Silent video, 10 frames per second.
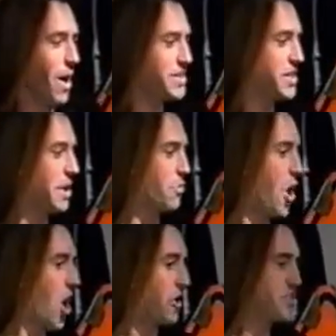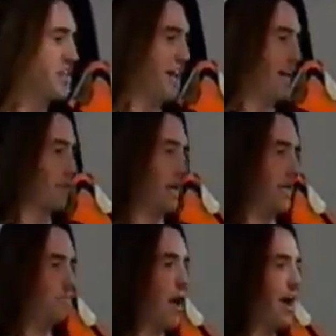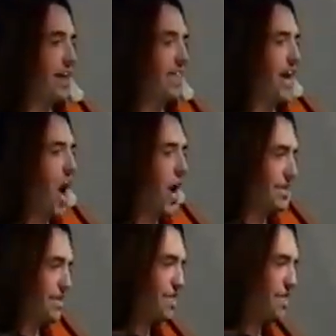went to the Rogue CD release party at the Ogden